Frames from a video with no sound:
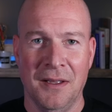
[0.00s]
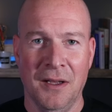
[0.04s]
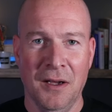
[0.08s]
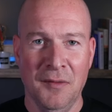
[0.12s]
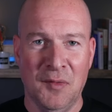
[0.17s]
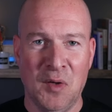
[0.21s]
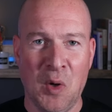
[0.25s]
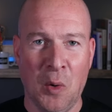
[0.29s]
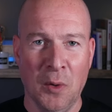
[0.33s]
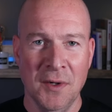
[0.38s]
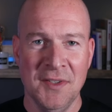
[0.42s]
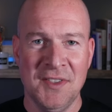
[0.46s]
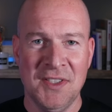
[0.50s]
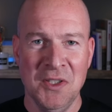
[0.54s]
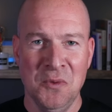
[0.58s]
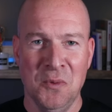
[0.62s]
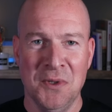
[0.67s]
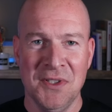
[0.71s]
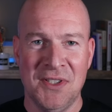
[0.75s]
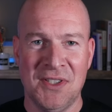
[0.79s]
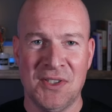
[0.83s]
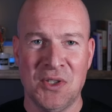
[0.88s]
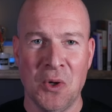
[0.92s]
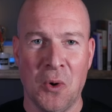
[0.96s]
Of course, it
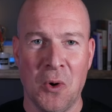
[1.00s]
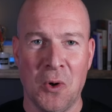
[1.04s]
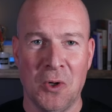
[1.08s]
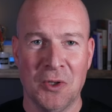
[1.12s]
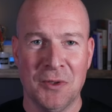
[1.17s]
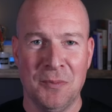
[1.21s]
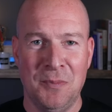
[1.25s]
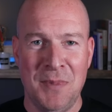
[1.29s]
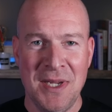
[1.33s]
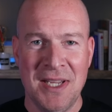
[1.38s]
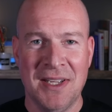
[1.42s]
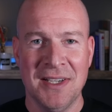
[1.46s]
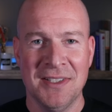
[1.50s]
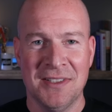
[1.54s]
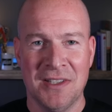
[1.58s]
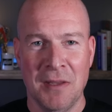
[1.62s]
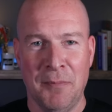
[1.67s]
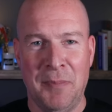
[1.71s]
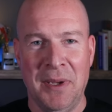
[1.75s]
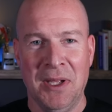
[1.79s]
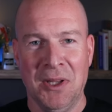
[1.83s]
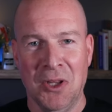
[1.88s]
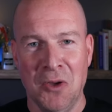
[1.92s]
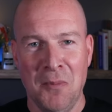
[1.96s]
was stolen because the
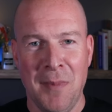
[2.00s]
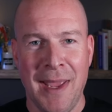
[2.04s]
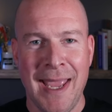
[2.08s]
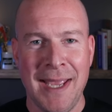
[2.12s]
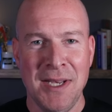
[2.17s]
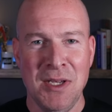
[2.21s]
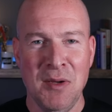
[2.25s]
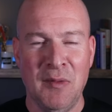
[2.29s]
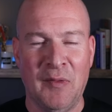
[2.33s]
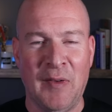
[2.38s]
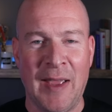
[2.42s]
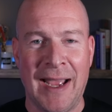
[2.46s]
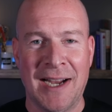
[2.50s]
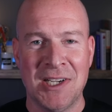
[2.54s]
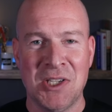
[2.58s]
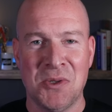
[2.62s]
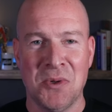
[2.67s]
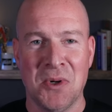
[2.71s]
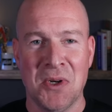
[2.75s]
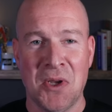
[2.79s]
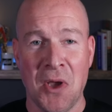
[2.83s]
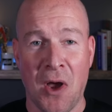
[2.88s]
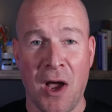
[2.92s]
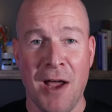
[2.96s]
pillow
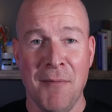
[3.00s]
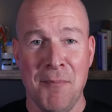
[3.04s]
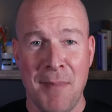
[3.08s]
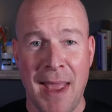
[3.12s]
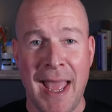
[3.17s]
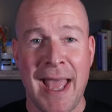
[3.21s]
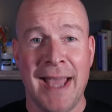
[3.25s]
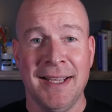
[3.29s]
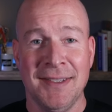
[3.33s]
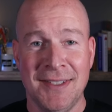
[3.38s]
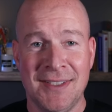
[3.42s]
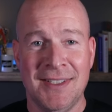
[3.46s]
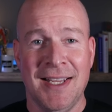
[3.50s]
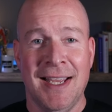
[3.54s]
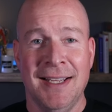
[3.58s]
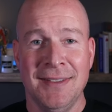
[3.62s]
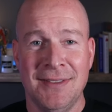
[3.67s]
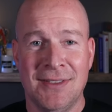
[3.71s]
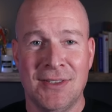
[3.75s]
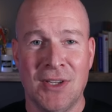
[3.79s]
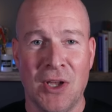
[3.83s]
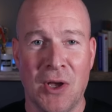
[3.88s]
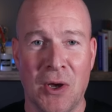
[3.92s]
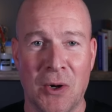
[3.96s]
manufacturer gone mad
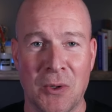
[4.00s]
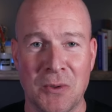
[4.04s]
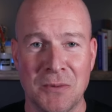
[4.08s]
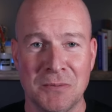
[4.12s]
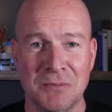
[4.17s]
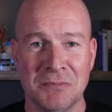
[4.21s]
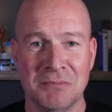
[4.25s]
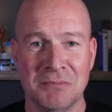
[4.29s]
said so.